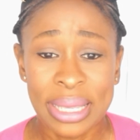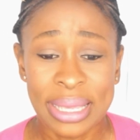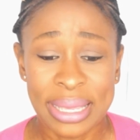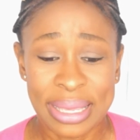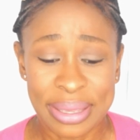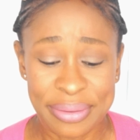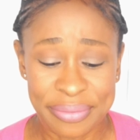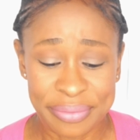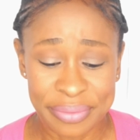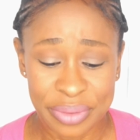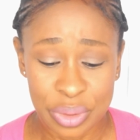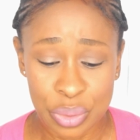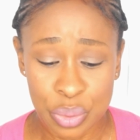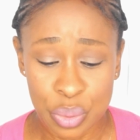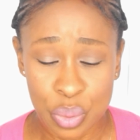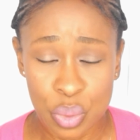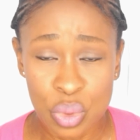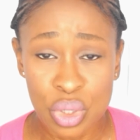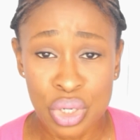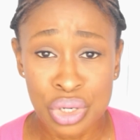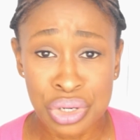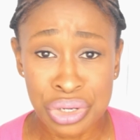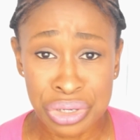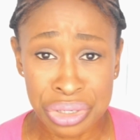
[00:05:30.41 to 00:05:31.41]
if you
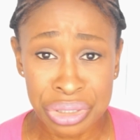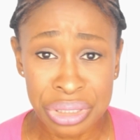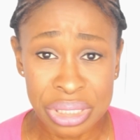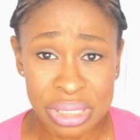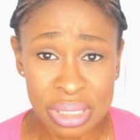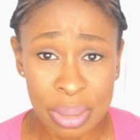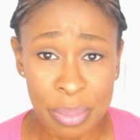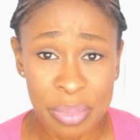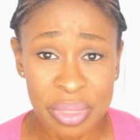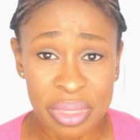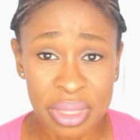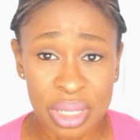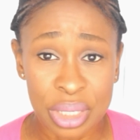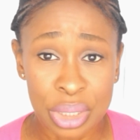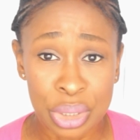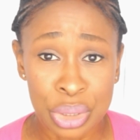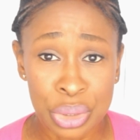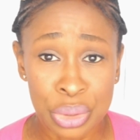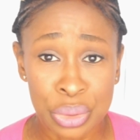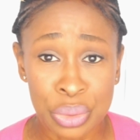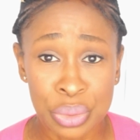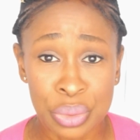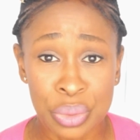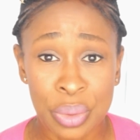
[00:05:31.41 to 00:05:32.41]
learned something
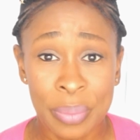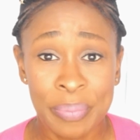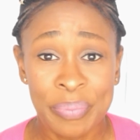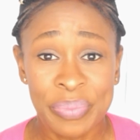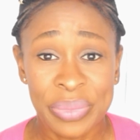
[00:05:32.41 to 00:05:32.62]
new